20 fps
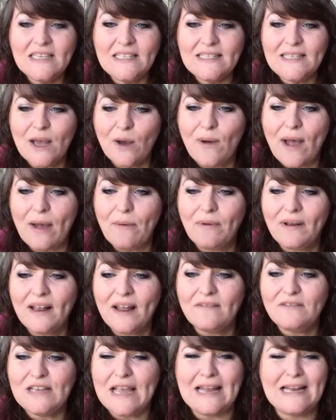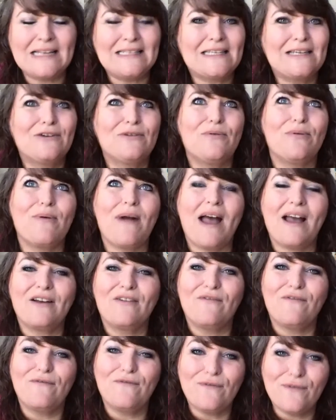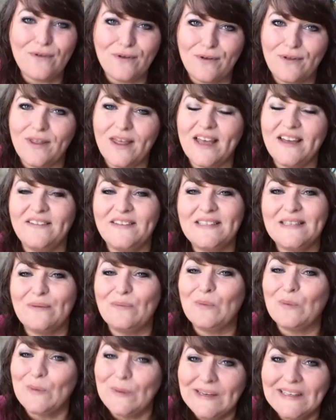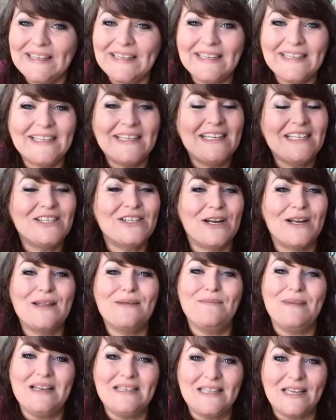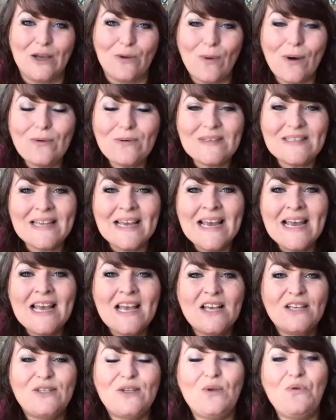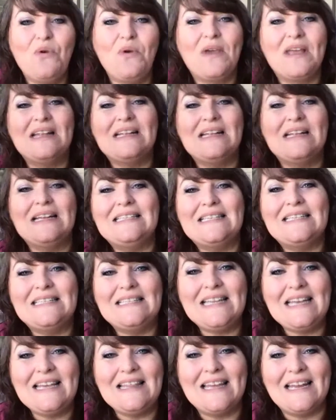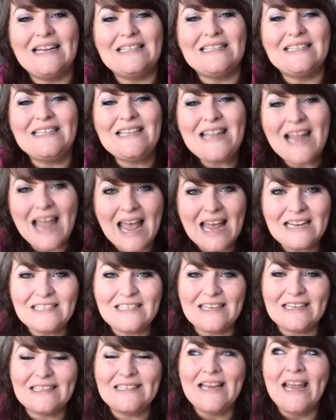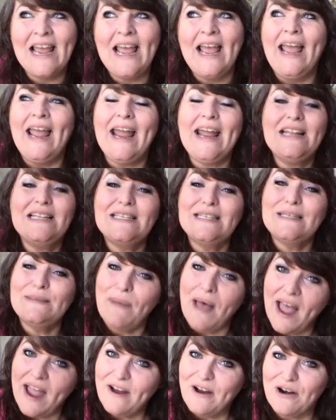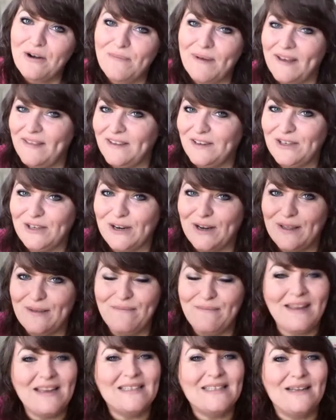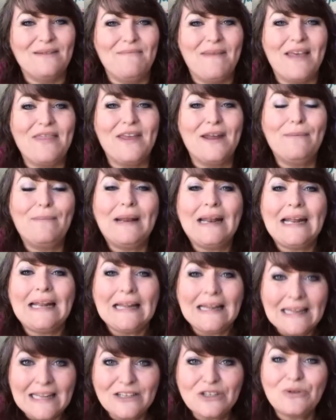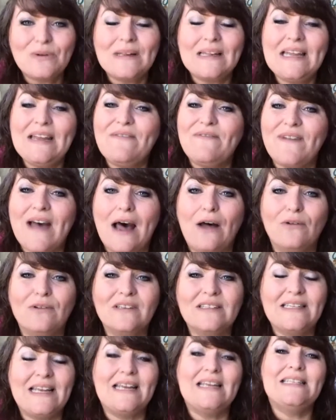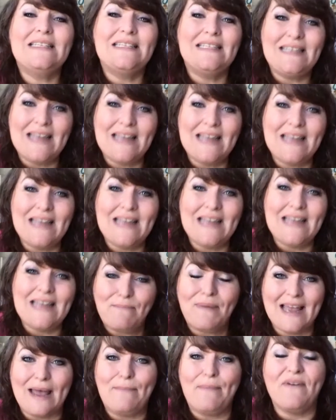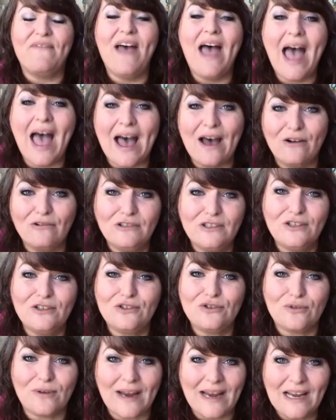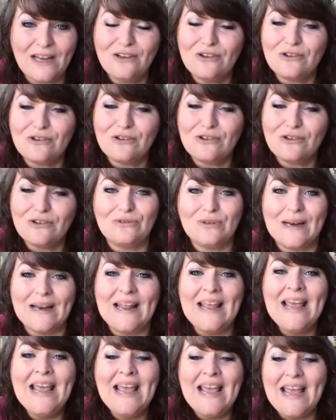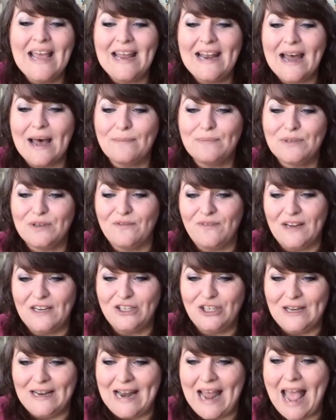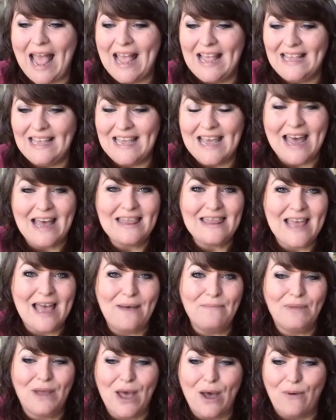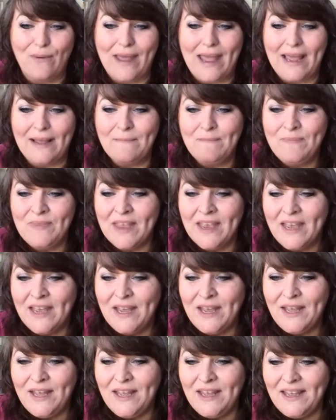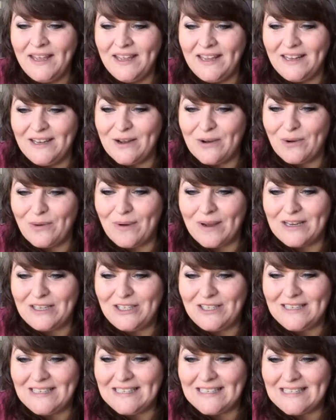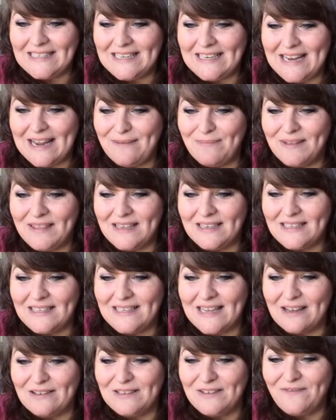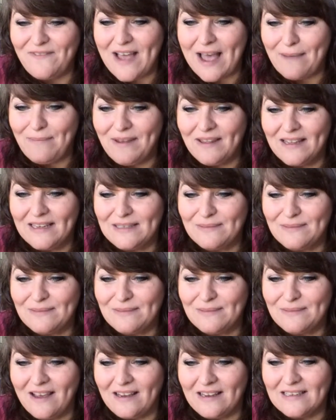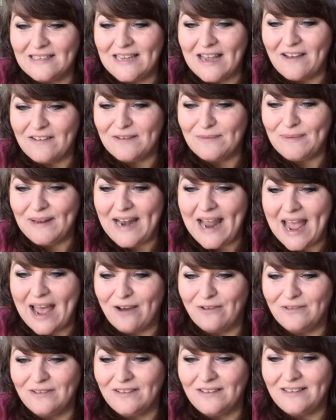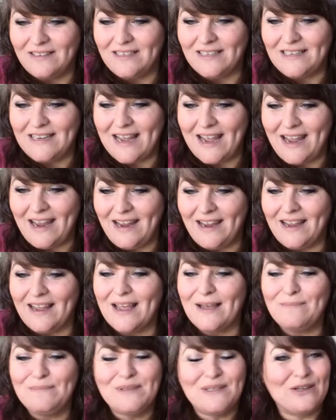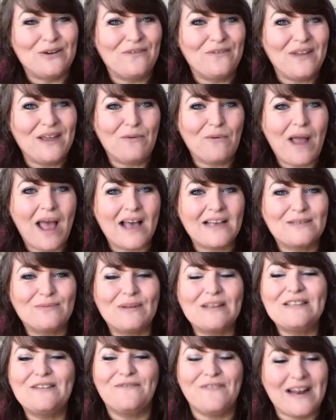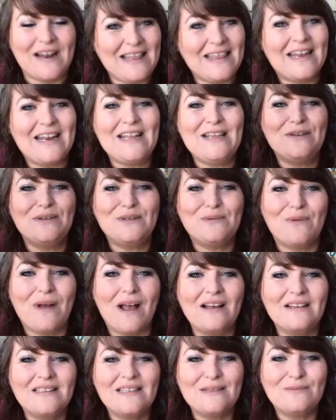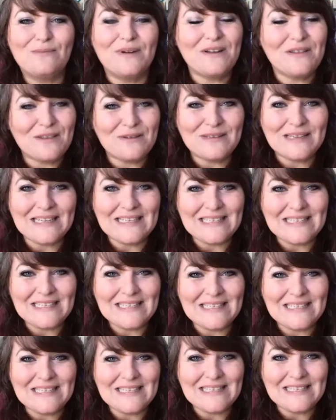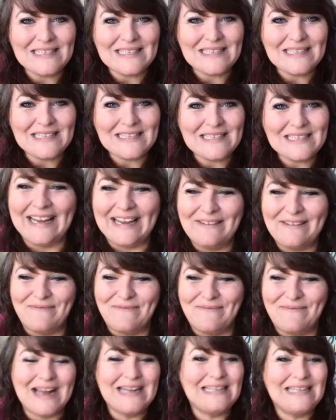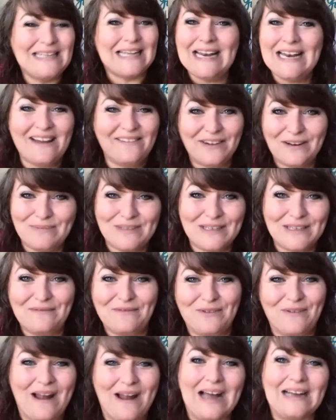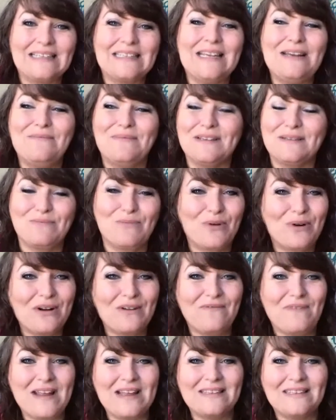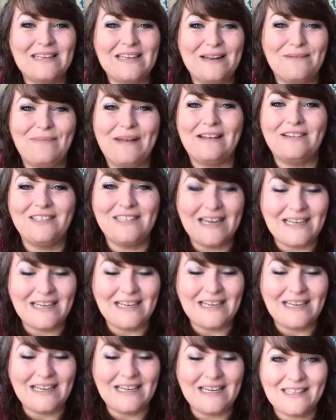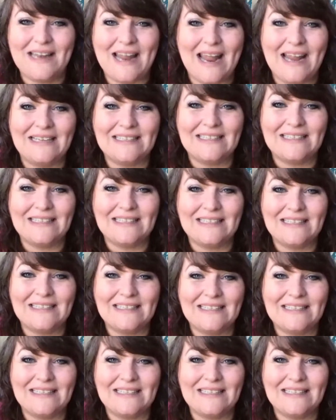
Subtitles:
So I would love to, and it's crock full of some really good Charlotte Mason quotes, so you can see that it's not just inspired by the Charlotte Mason method, but it literally follows it step by step of how to train your children in observation and get them going. No questions today, but this sounds fabulous. My youngest has been out today observing rocks. Well, it's funny that I used rocks as one of those examples. My son never observed rocks. He was more fancied about chasing those snakes.